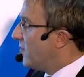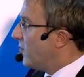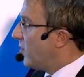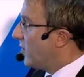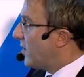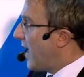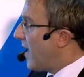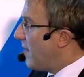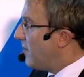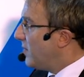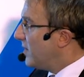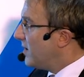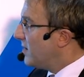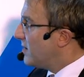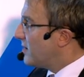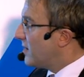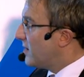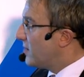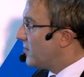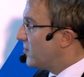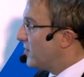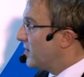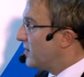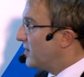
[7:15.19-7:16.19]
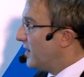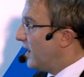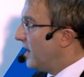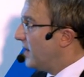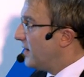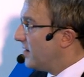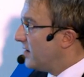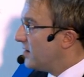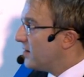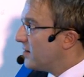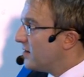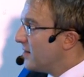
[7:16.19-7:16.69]
What happens as a result
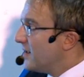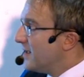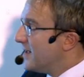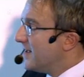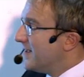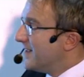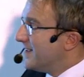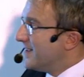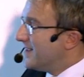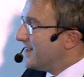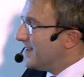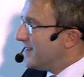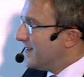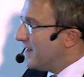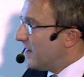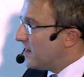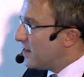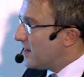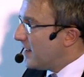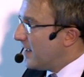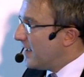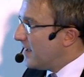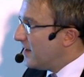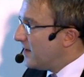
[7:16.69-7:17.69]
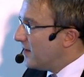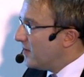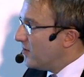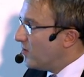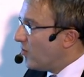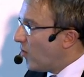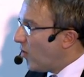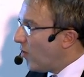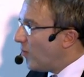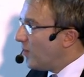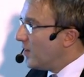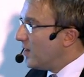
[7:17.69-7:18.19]
is, let's say,
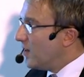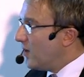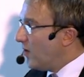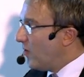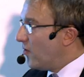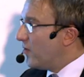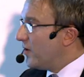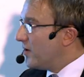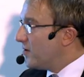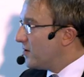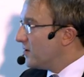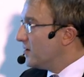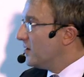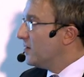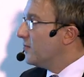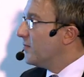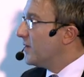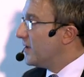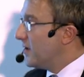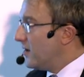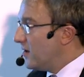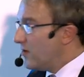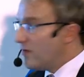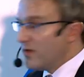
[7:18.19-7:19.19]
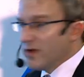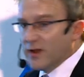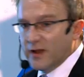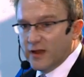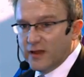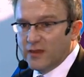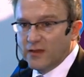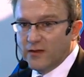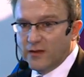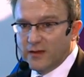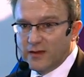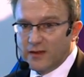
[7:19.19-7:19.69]
normal original material.
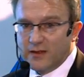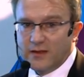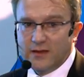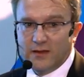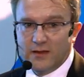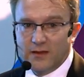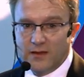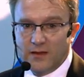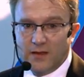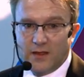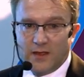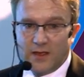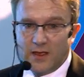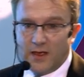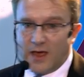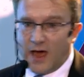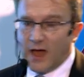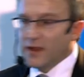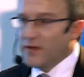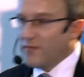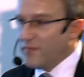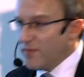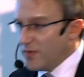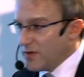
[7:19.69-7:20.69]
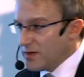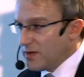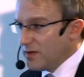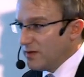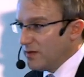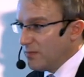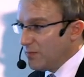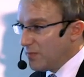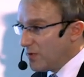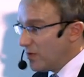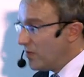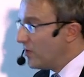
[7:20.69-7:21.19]
It's not an artificial
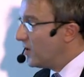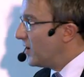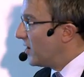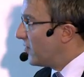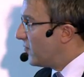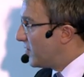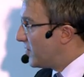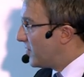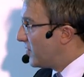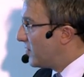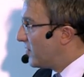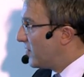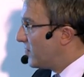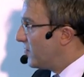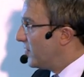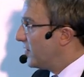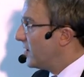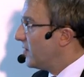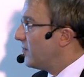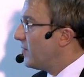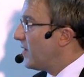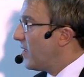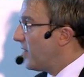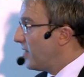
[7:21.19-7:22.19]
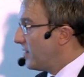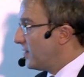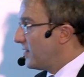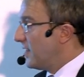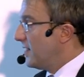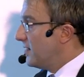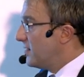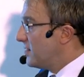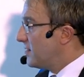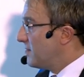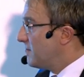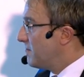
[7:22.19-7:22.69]
product which is secreted by the
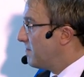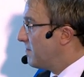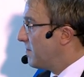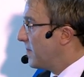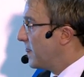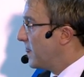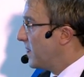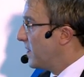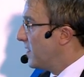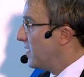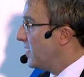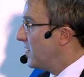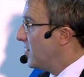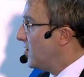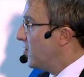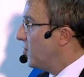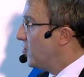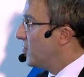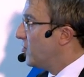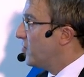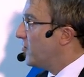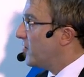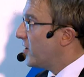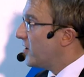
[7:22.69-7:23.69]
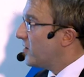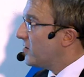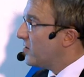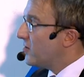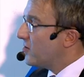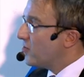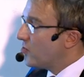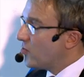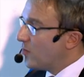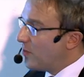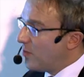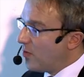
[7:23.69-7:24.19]
cells. So it's just
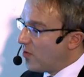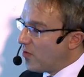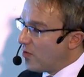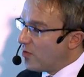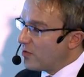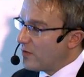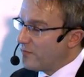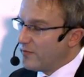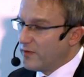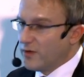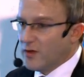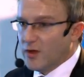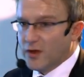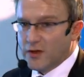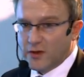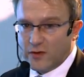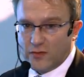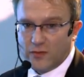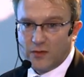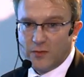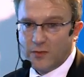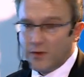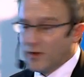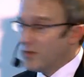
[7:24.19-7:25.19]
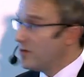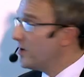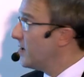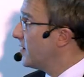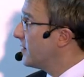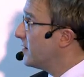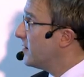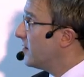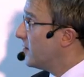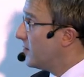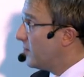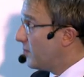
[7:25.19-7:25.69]
the support of a natural
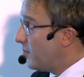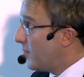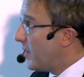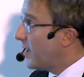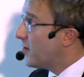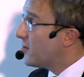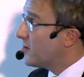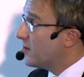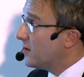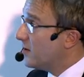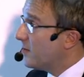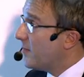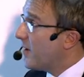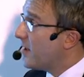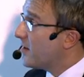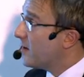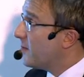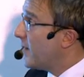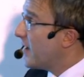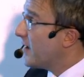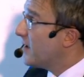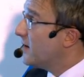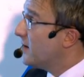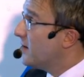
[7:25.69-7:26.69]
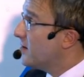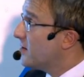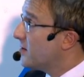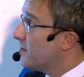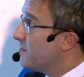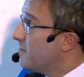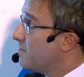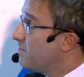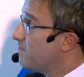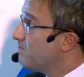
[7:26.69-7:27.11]
product, a natural mechanism.